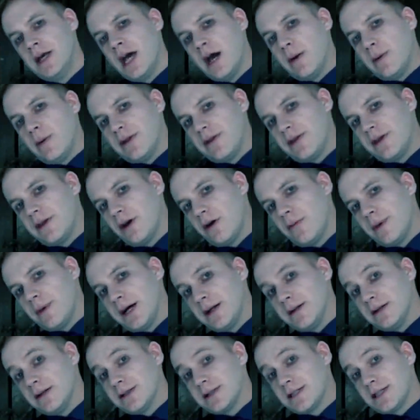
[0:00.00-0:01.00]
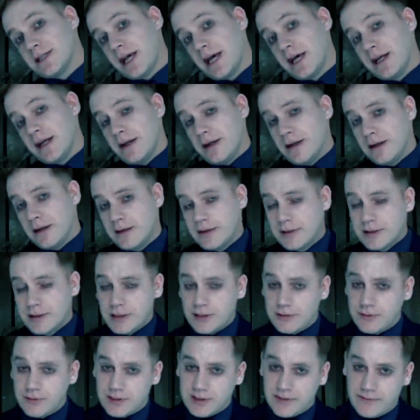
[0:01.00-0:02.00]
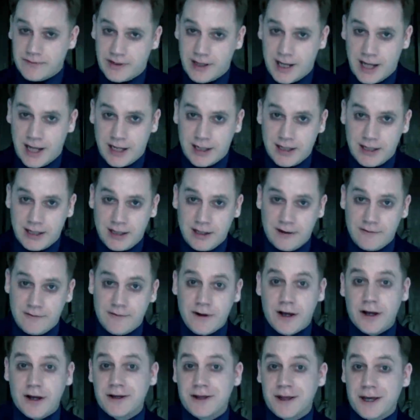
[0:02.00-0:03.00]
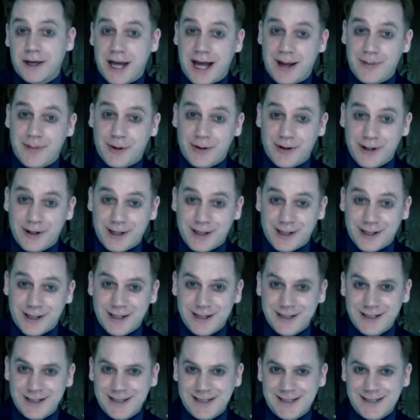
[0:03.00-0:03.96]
When Theo Bell said, to use the vernacular, fuck the Camarilla,